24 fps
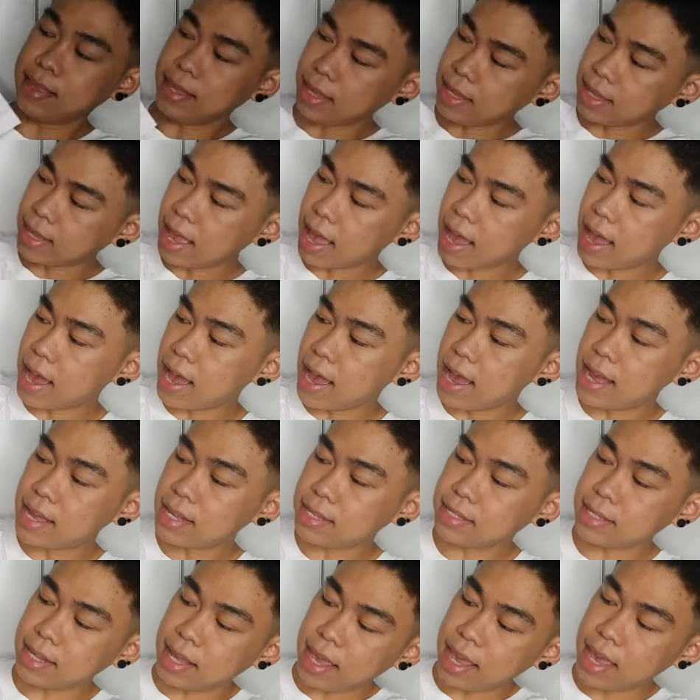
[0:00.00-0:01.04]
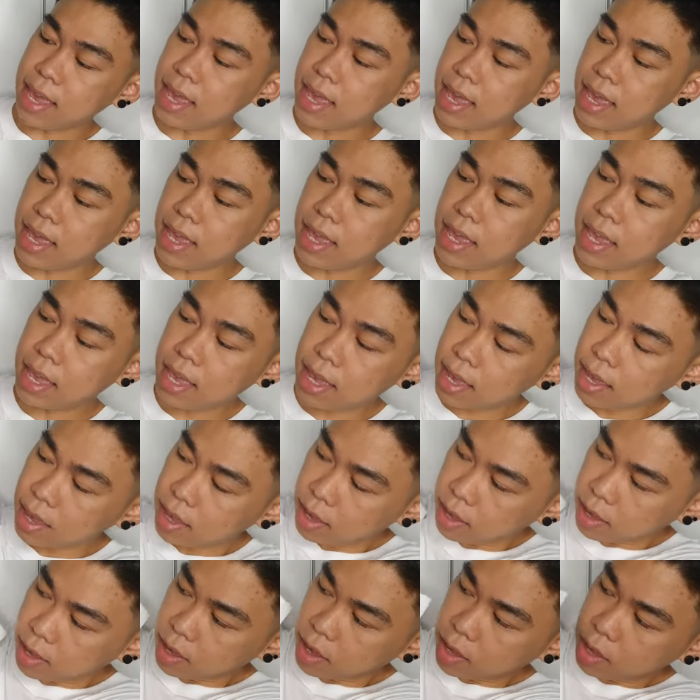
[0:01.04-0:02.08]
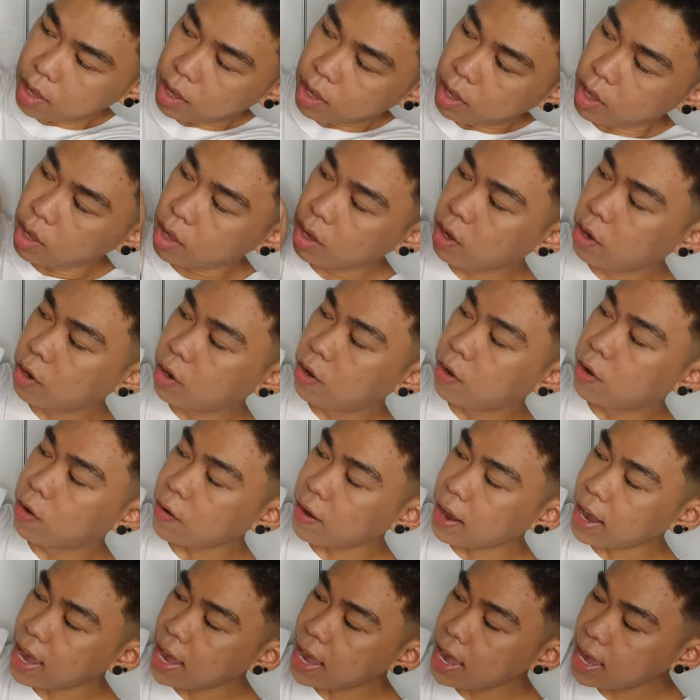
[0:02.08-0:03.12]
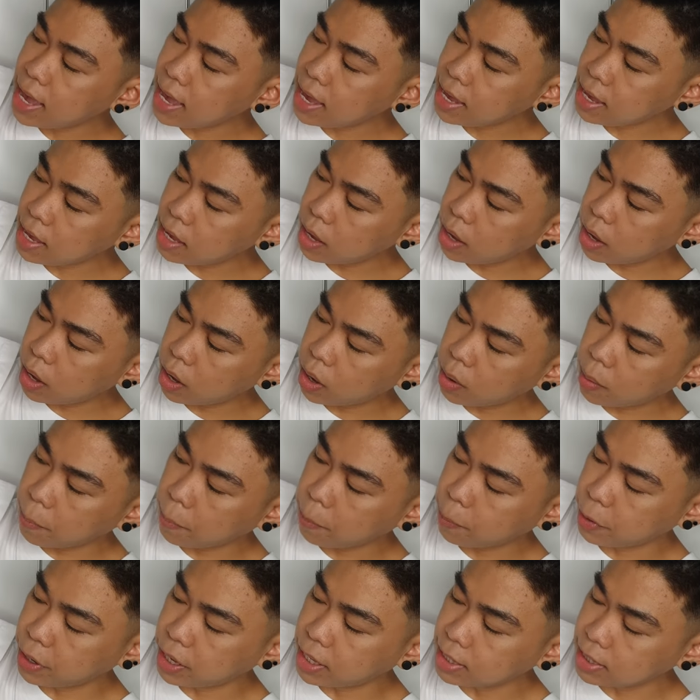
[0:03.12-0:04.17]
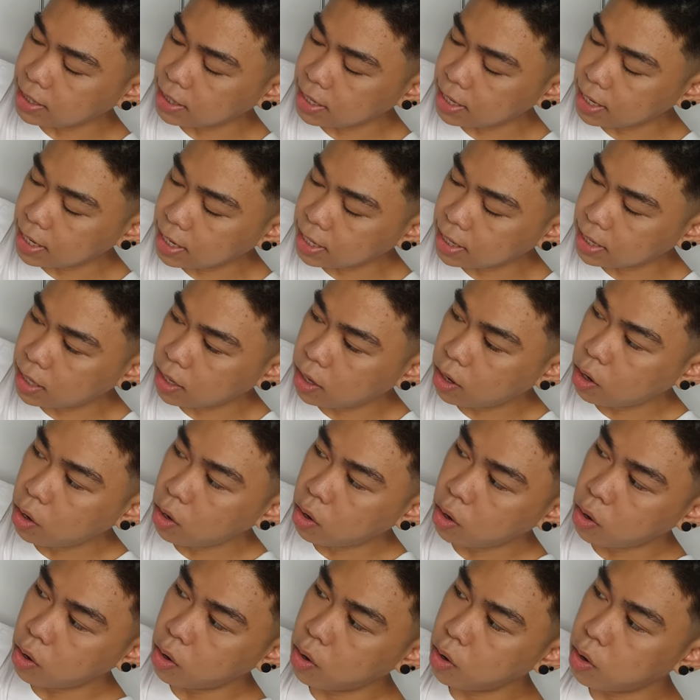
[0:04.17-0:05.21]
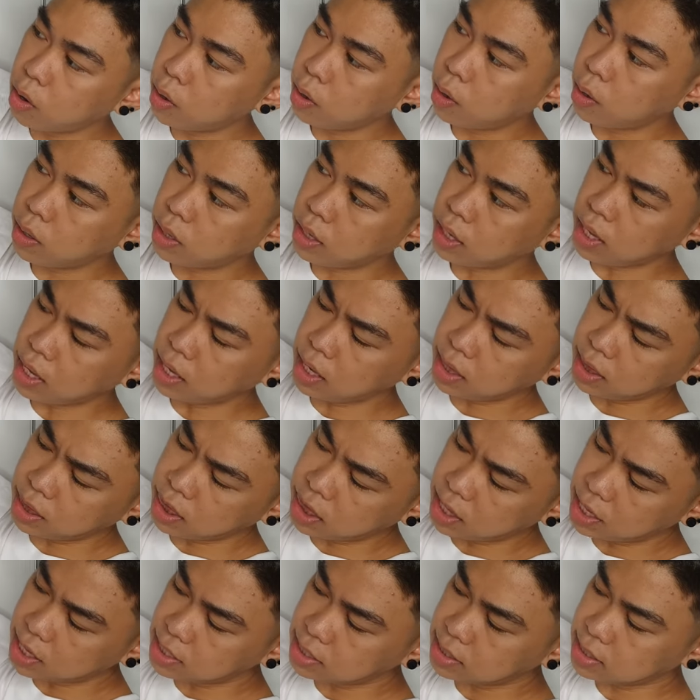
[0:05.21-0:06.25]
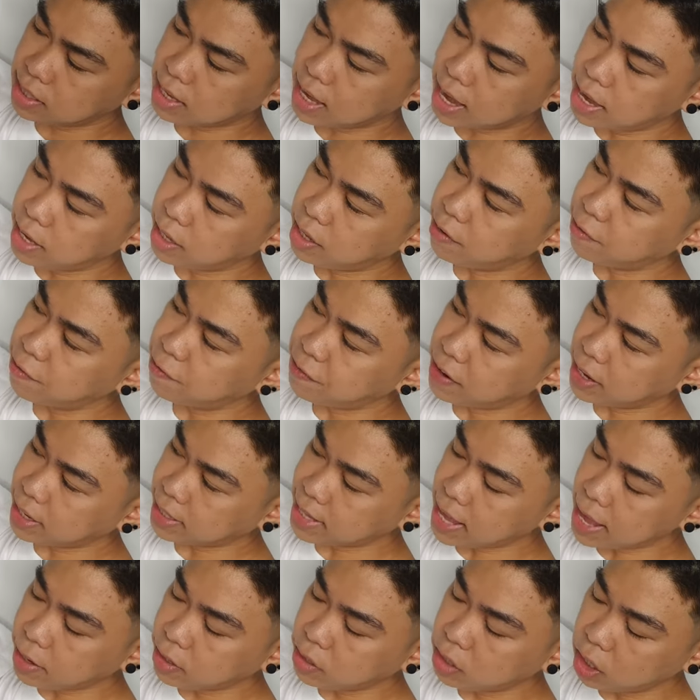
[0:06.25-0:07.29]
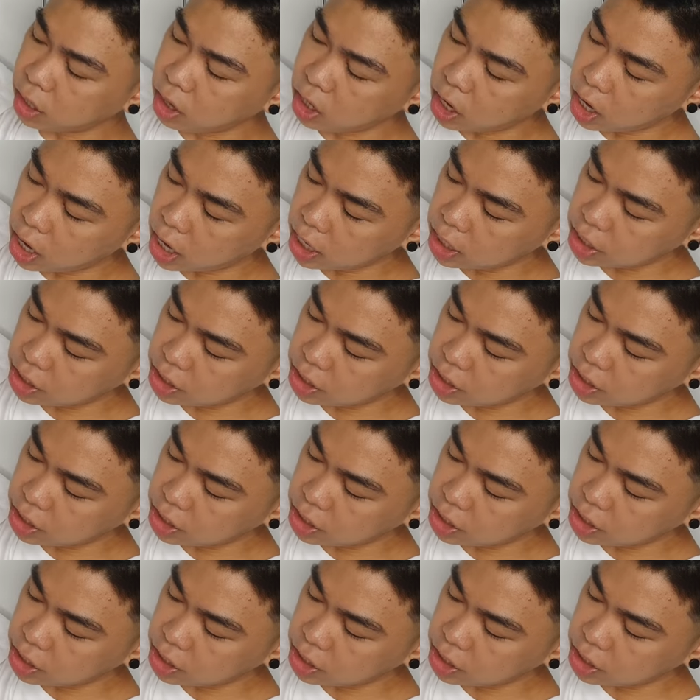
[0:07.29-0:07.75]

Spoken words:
it has a gray printed in this kind of rectangular